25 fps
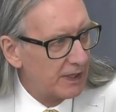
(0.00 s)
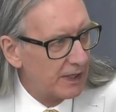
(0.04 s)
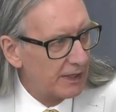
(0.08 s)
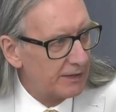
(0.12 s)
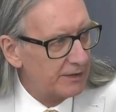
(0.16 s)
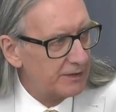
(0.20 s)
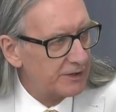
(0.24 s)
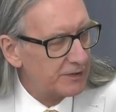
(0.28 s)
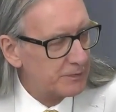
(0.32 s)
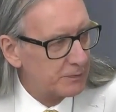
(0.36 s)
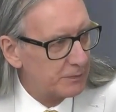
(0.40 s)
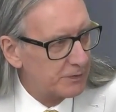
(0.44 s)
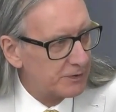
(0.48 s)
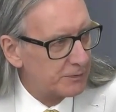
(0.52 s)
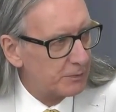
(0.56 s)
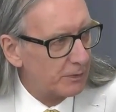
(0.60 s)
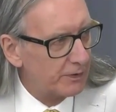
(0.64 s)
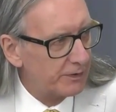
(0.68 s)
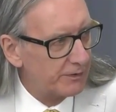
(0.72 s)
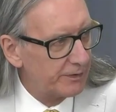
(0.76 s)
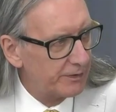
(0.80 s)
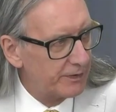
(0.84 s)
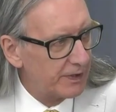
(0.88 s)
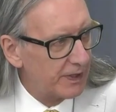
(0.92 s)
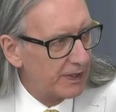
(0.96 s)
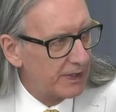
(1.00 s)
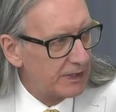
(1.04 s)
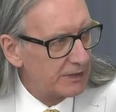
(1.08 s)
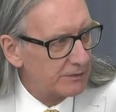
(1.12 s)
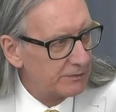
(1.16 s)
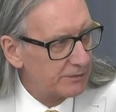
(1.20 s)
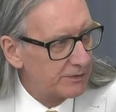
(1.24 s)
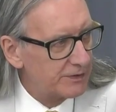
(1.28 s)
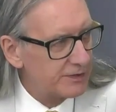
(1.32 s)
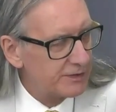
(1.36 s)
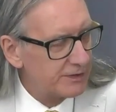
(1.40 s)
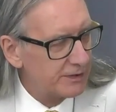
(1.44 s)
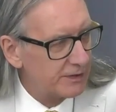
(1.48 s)
and this was one of the
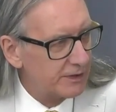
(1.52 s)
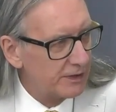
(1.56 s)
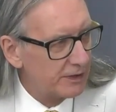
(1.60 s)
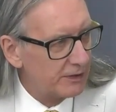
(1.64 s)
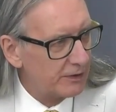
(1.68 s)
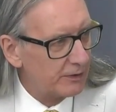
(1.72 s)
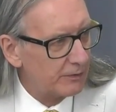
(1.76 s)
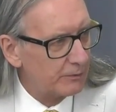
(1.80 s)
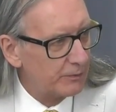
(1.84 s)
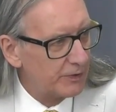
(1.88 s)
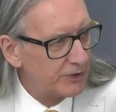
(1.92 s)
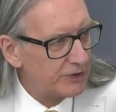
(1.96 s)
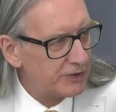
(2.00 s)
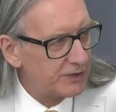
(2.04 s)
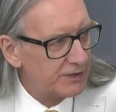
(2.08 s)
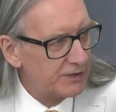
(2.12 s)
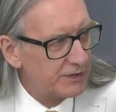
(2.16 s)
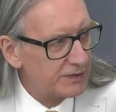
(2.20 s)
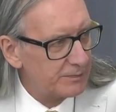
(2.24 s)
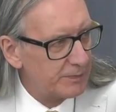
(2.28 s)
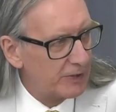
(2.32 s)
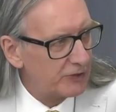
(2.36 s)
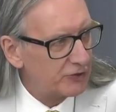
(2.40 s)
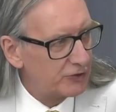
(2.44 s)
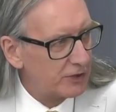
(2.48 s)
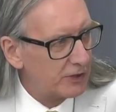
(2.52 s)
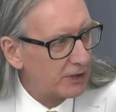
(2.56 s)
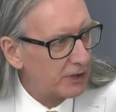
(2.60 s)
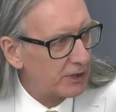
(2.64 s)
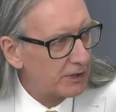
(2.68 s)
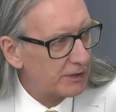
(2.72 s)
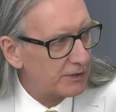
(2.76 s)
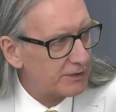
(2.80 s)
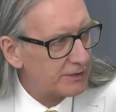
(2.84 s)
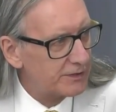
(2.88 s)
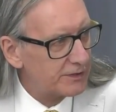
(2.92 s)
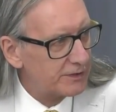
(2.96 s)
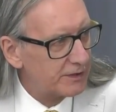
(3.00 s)
areas on which he
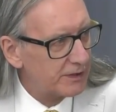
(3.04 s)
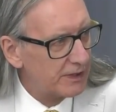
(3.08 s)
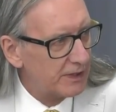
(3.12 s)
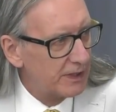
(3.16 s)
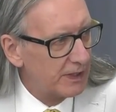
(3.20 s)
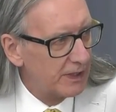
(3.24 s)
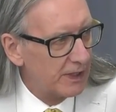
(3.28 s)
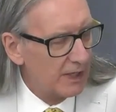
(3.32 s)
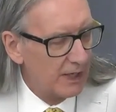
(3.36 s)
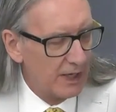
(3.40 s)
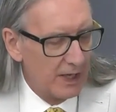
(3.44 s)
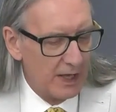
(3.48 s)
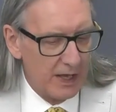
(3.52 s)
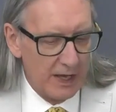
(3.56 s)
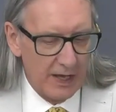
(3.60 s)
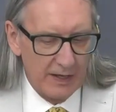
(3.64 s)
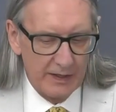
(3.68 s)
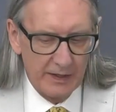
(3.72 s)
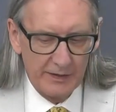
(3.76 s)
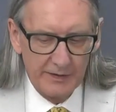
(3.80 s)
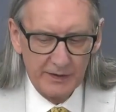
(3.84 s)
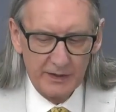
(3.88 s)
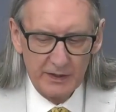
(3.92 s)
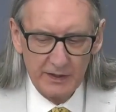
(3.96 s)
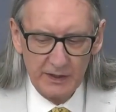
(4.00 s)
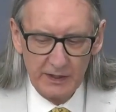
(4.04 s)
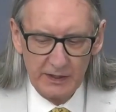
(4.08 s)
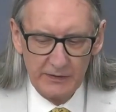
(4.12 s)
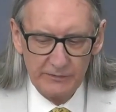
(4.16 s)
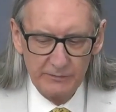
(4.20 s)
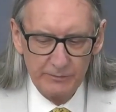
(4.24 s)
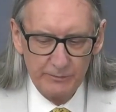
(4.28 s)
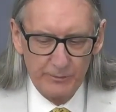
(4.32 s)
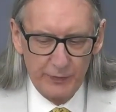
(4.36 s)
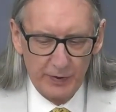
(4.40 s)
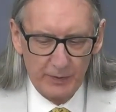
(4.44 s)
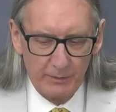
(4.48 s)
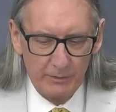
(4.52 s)
specialised. And I think he
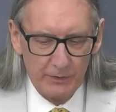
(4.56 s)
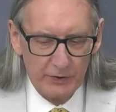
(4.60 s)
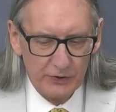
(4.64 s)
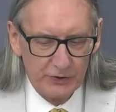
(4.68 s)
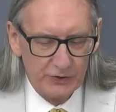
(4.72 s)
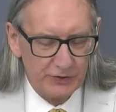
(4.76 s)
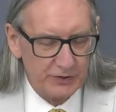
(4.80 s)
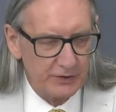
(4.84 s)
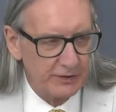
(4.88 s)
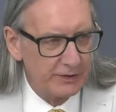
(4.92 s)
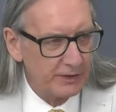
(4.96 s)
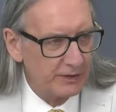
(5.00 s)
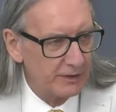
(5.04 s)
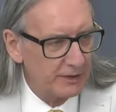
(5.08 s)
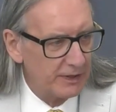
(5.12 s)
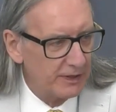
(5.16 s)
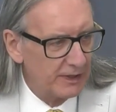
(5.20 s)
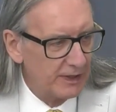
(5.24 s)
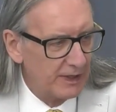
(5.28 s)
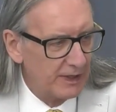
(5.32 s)
even published a